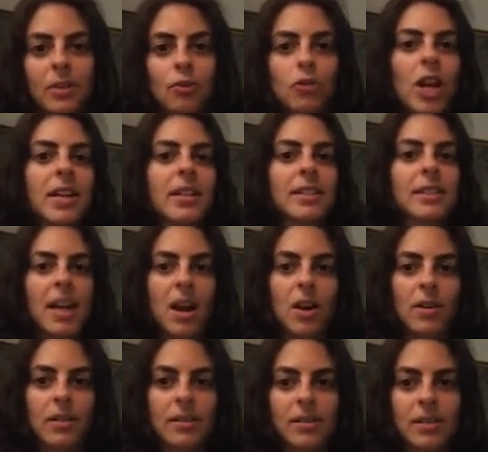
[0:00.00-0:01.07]
Write it
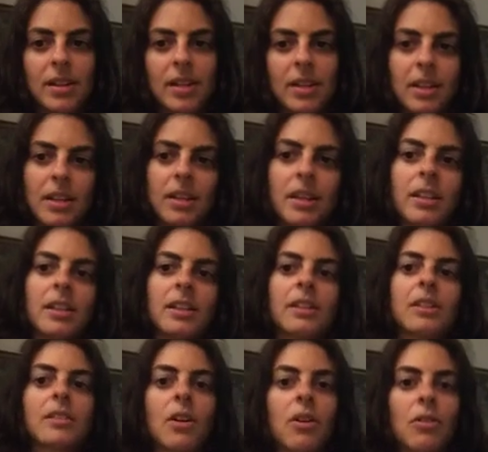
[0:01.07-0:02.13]
down.
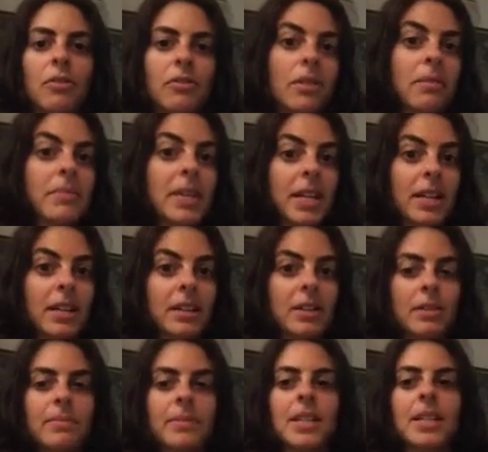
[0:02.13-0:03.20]
So for me, it
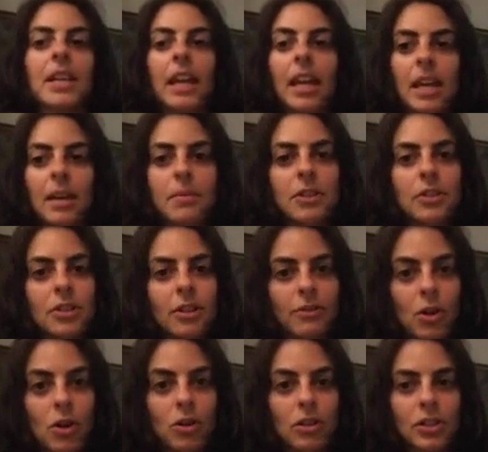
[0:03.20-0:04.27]
could be image
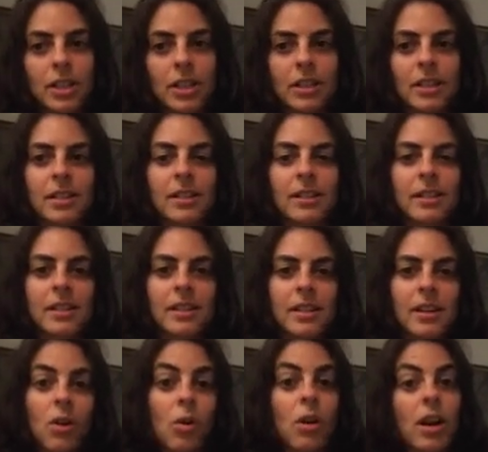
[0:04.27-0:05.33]
of ocean,
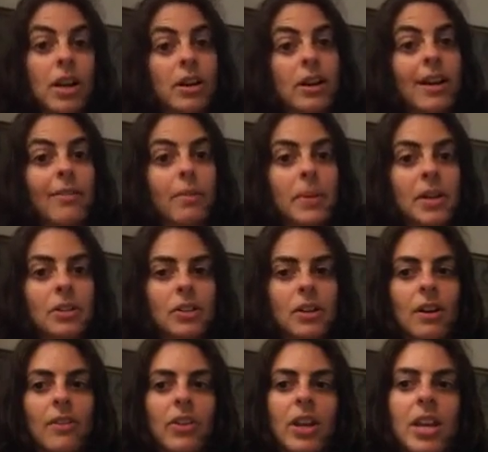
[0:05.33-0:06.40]
or I could have a
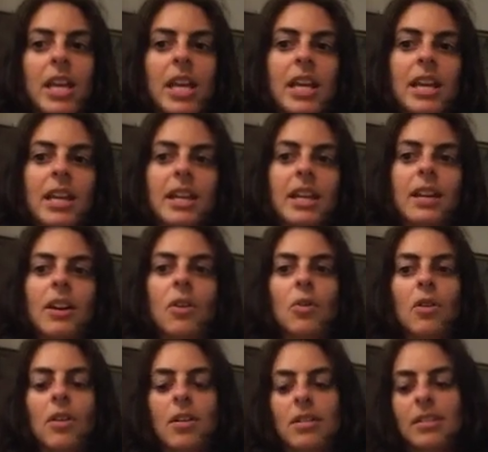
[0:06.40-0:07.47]
picture of it,
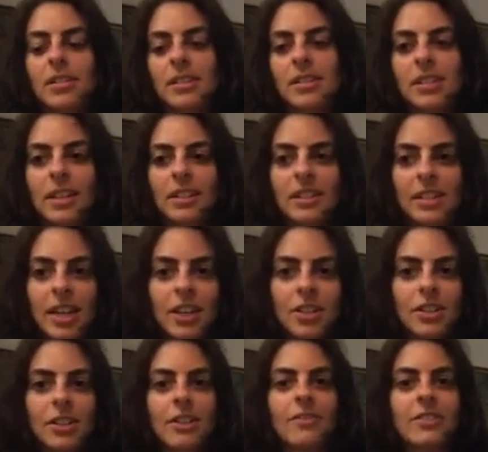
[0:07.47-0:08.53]
or
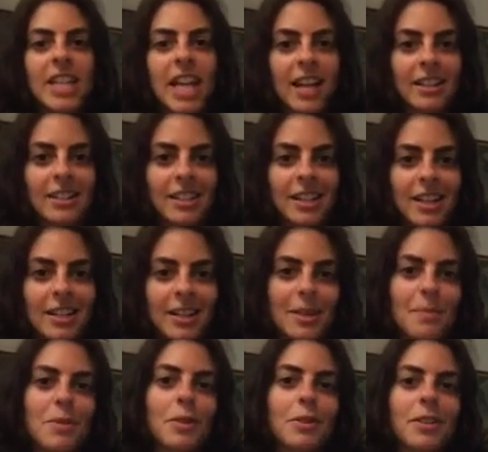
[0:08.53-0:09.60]
sensation of dancing in
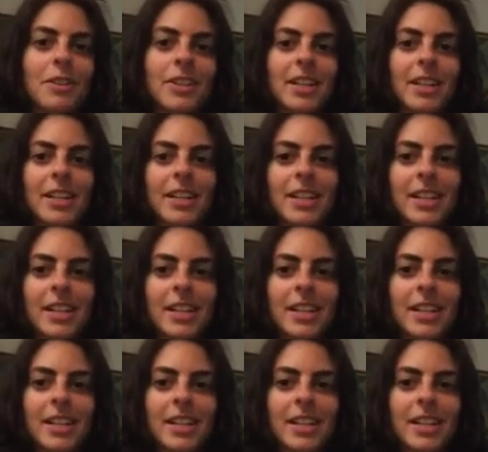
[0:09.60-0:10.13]
community.